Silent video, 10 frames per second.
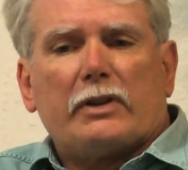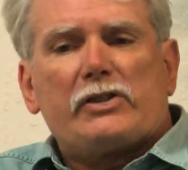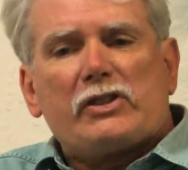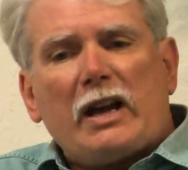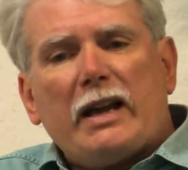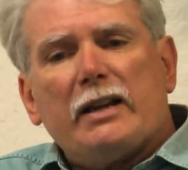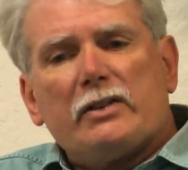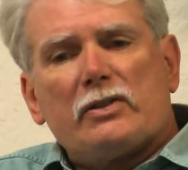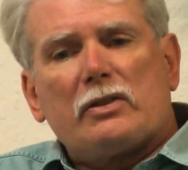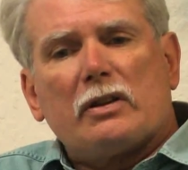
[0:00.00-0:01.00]
The
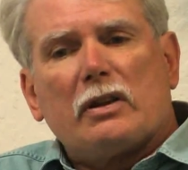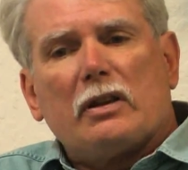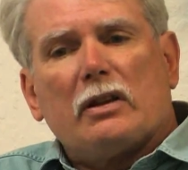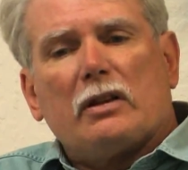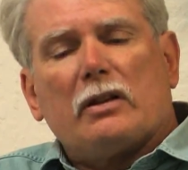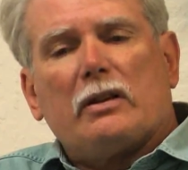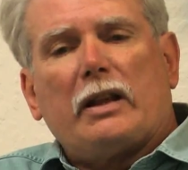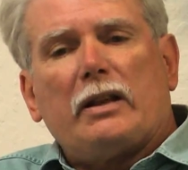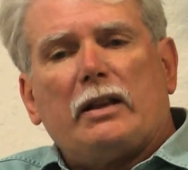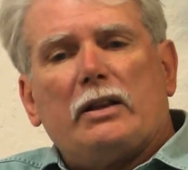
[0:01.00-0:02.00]
science
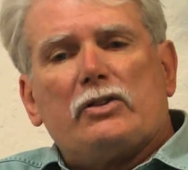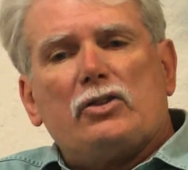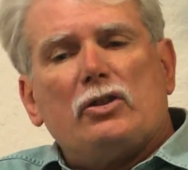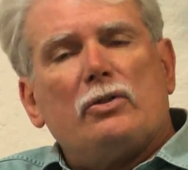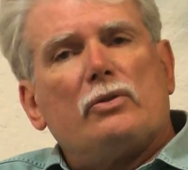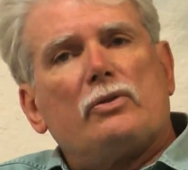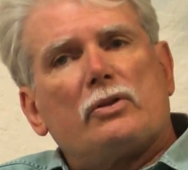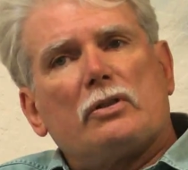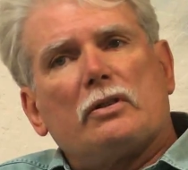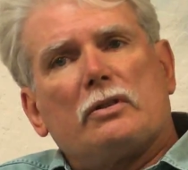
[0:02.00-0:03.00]
that is
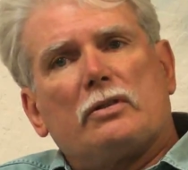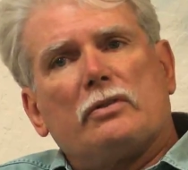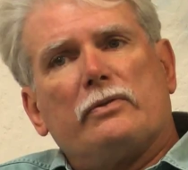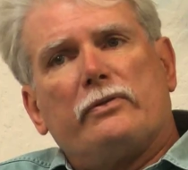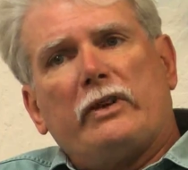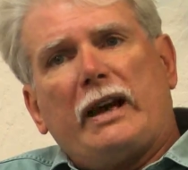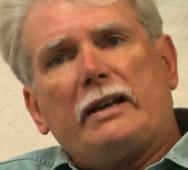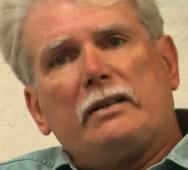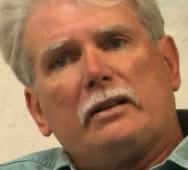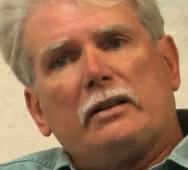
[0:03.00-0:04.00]
used to
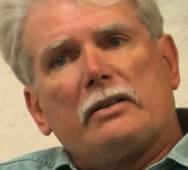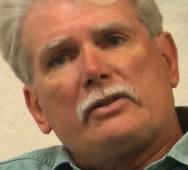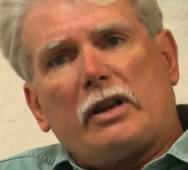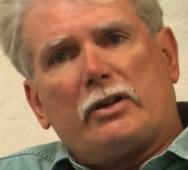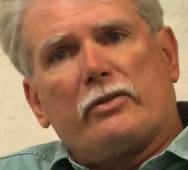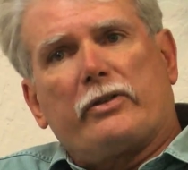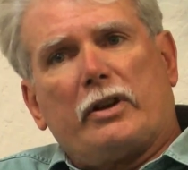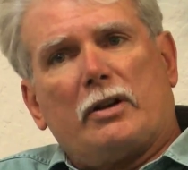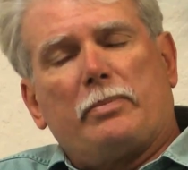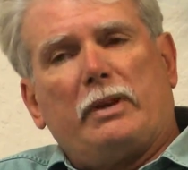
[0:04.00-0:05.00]
vet
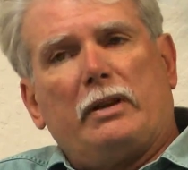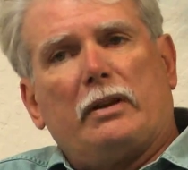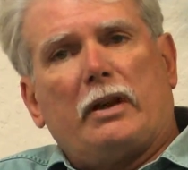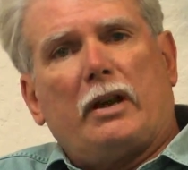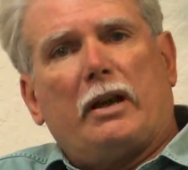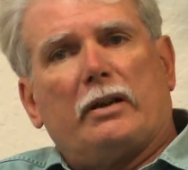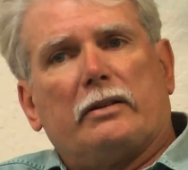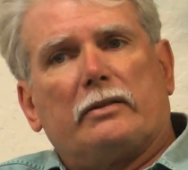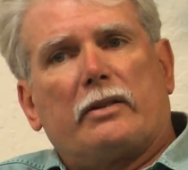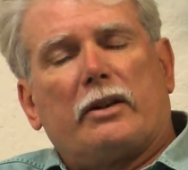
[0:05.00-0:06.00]
psychotherapy
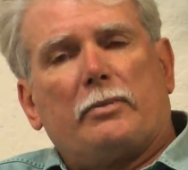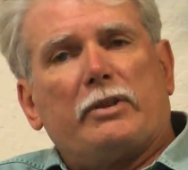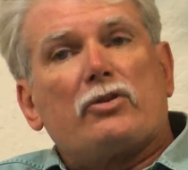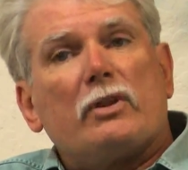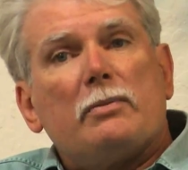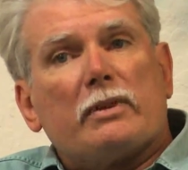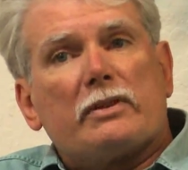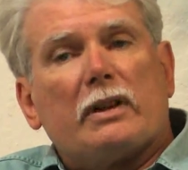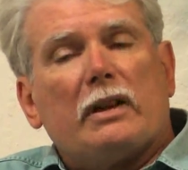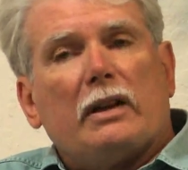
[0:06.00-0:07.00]
and therapy
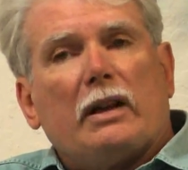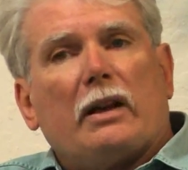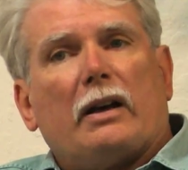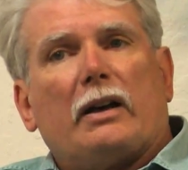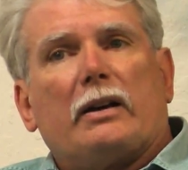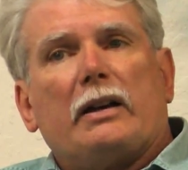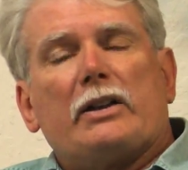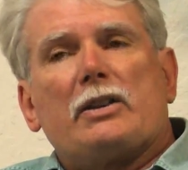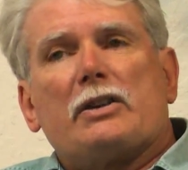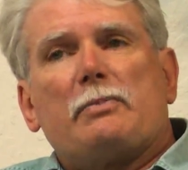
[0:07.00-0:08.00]
treatments
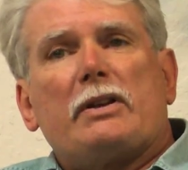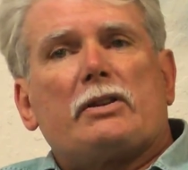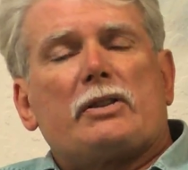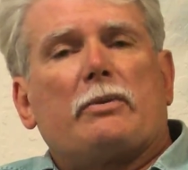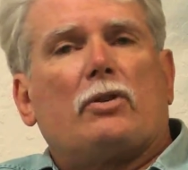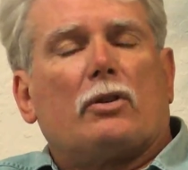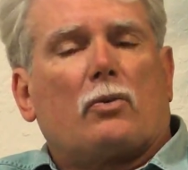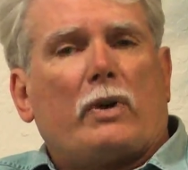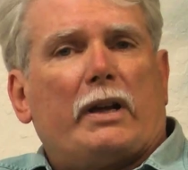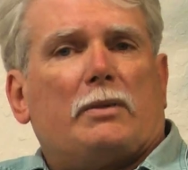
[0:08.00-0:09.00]
is based on something
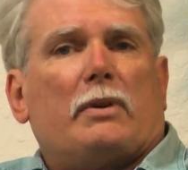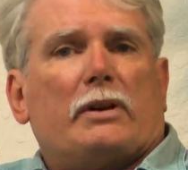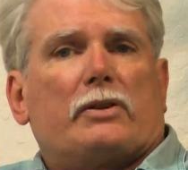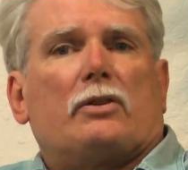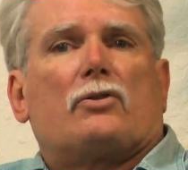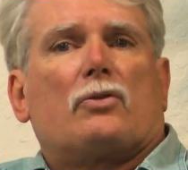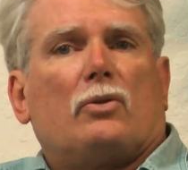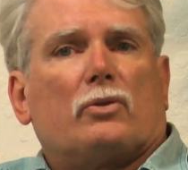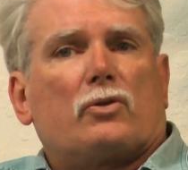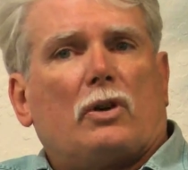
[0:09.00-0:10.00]
called a randomized
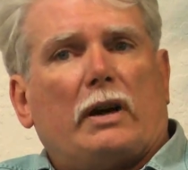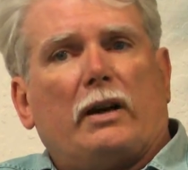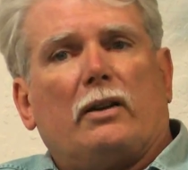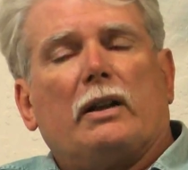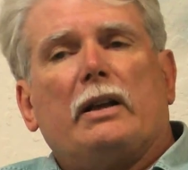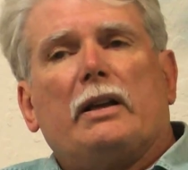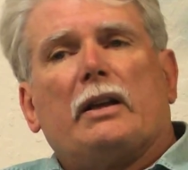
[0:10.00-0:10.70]
controlled trial,